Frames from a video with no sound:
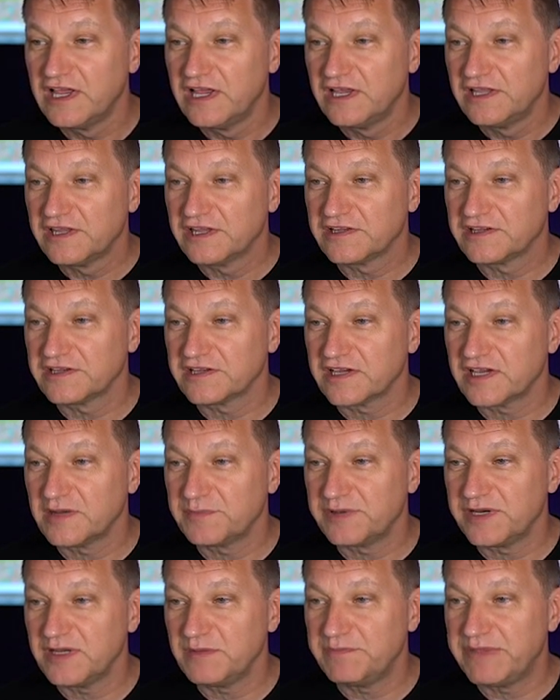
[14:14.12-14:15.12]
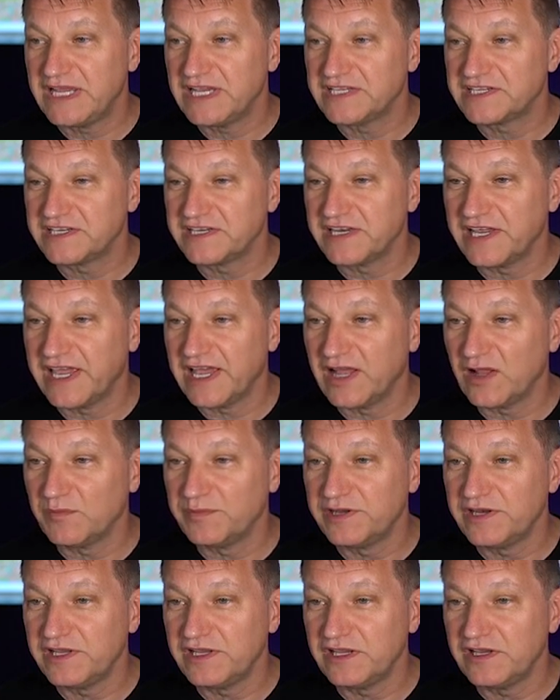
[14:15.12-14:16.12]
This is a company based in
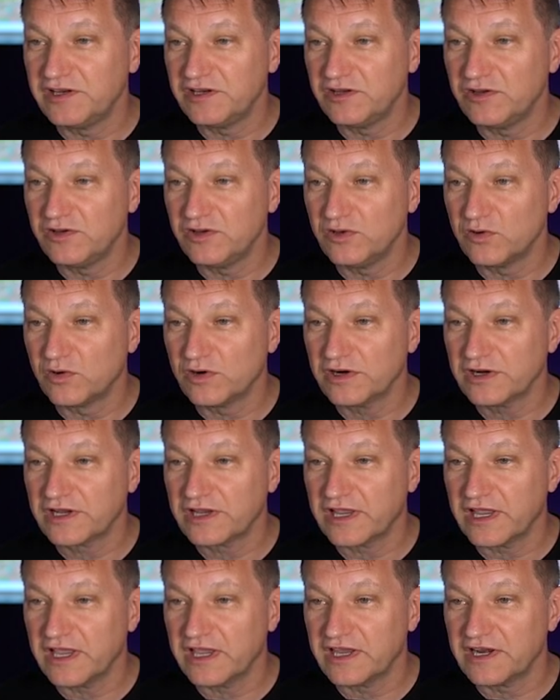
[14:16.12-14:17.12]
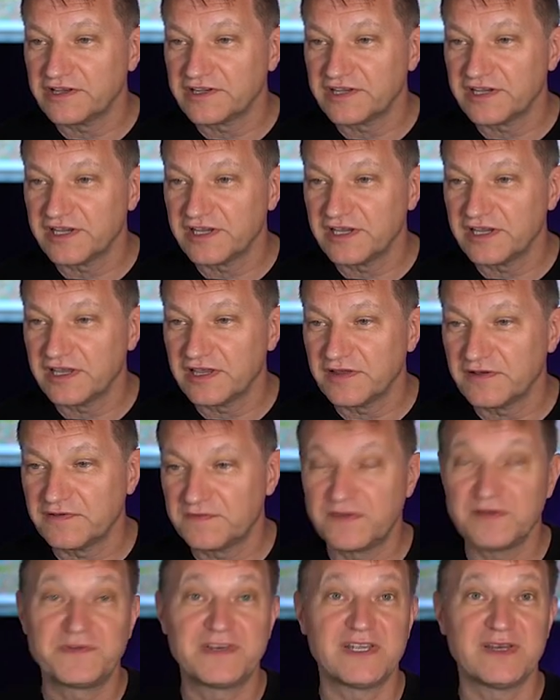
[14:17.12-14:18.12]
Albany, New York, and it's a
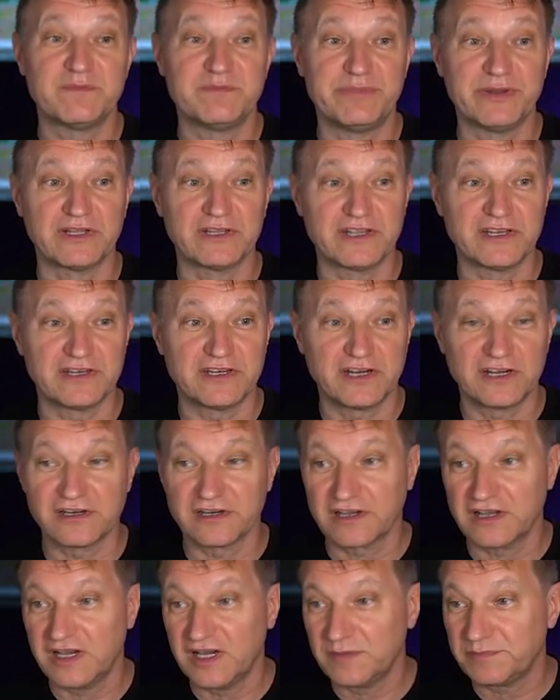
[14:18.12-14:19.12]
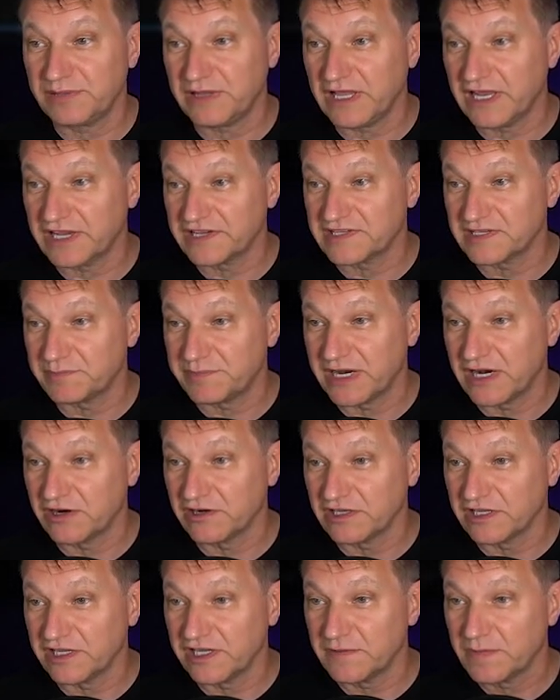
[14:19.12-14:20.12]
$15 billion complex,
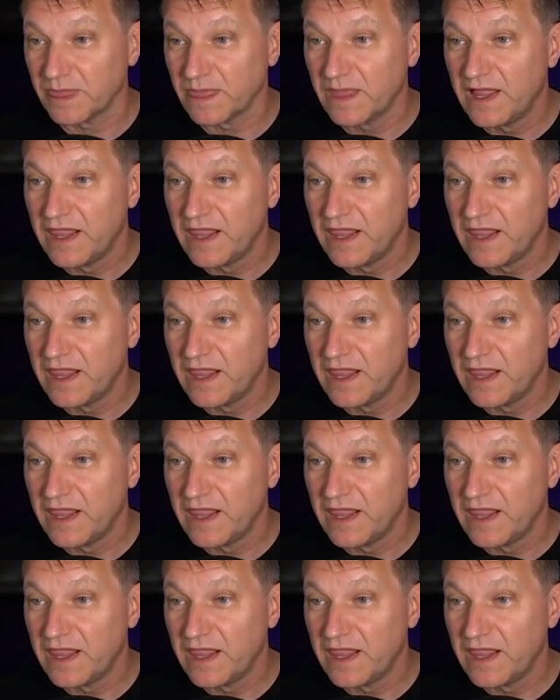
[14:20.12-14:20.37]
apparently.